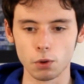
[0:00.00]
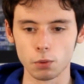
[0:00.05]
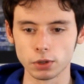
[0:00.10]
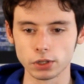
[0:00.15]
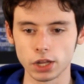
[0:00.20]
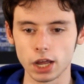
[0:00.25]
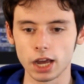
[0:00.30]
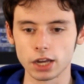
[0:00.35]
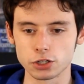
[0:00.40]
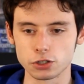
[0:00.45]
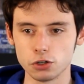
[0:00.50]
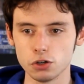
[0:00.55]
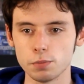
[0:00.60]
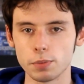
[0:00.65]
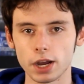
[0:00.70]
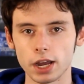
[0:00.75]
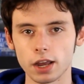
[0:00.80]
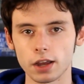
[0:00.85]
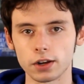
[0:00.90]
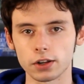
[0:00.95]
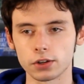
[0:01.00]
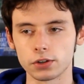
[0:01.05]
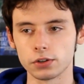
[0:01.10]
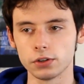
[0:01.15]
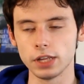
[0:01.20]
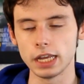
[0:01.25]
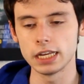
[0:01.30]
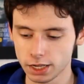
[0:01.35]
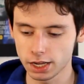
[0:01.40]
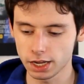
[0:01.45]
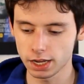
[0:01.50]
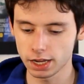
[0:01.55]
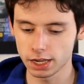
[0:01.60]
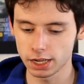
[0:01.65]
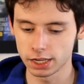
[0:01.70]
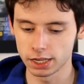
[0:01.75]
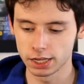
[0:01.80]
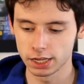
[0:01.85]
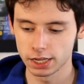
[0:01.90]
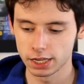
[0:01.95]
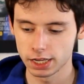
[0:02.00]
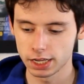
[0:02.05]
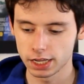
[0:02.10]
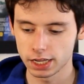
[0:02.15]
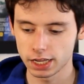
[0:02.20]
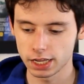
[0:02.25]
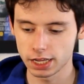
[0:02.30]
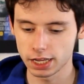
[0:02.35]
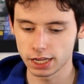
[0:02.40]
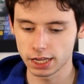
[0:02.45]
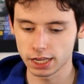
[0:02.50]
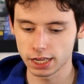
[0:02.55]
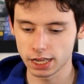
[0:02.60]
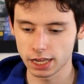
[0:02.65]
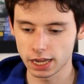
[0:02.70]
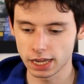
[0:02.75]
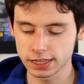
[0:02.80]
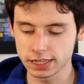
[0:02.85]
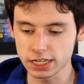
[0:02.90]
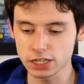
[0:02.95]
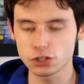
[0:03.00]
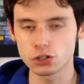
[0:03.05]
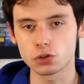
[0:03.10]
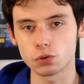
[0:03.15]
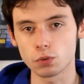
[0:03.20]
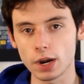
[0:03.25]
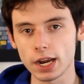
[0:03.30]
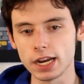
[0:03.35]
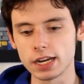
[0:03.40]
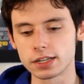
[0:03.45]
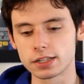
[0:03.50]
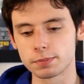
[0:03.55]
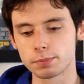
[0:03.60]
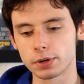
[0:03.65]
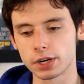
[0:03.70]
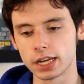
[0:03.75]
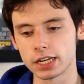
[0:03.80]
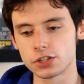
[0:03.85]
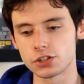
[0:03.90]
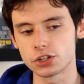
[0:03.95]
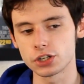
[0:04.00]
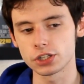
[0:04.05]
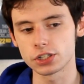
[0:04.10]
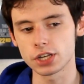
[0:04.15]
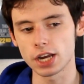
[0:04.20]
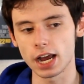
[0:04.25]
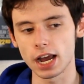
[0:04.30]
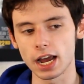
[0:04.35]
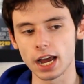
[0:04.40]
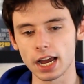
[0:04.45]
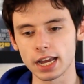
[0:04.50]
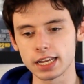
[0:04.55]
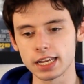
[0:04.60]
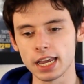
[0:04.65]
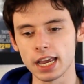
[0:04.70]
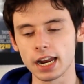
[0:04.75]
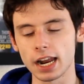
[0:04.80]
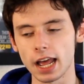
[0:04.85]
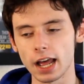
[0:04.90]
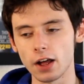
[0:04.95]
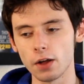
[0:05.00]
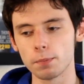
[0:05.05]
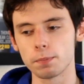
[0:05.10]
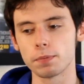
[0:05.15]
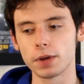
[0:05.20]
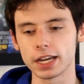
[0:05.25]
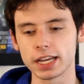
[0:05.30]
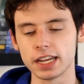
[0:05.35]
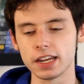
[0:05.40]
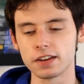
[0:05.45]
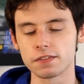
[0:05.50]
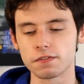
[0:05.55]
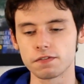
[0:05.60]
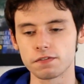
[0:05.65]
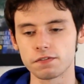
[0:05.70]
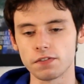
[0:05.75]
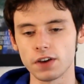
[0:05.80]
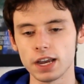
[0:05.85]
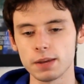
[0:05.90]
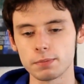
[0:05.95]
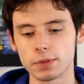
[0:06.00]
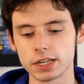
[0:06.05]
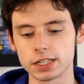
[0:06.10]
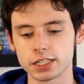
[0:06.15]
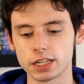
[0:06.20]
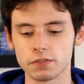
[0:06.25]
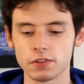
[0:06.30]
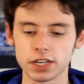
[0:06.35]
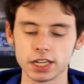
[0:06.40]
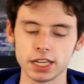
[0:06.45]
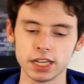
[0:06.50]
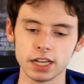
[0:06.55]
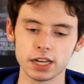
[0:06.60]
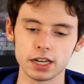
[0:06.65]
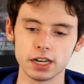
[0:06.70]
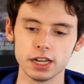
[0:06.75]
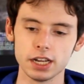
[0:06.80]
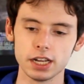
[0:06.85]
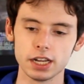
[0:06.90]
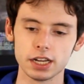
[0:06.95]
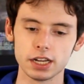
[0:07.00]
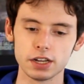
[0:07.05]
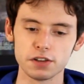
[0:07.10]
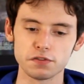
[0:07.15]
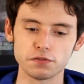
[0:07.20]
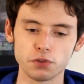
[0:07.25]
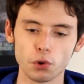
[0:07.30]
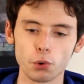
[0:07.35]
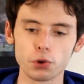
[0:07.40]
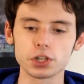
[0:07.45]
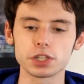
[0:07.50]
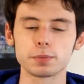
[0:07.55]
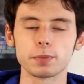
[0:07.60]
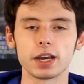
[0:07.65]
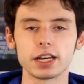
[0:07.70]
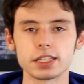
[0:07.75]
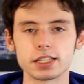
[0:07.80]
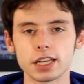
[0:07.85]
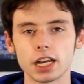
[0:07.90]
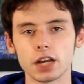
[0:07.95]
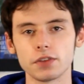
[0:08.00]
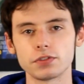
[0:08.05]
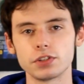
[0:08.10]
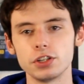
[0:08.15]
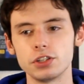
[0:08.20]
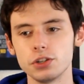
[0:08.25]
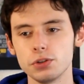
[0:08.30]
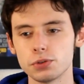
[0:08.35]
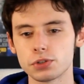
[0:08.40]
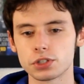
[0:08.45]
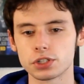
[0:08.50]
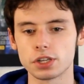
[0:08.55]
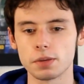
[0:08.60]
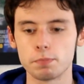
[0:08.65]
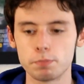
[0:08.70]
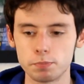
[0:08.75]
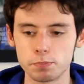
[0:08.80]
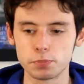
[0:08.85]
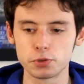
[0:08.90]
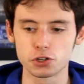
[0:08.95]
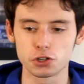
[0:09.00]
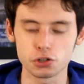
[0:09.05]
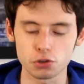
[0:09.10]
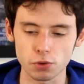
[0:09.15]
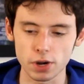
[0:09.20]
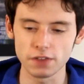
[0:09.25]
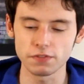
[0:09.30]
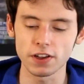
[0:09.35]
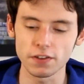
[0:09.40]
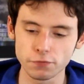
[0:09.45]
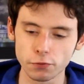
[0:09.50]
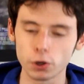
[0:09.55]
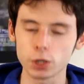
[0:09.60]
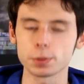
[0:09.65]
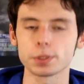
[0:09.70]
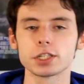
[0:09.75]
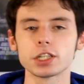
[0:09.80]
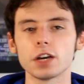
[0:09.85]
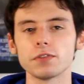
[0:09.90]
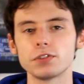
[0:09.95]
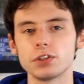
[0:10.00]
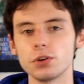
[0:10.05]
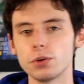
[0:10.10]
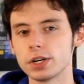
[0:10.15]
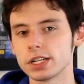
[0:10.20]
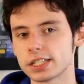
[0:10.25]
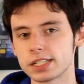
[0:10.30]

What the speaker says: owe a lot to Bionicle. I think it's great, but I can't fight myself. I can't force myself to do, if I force myself to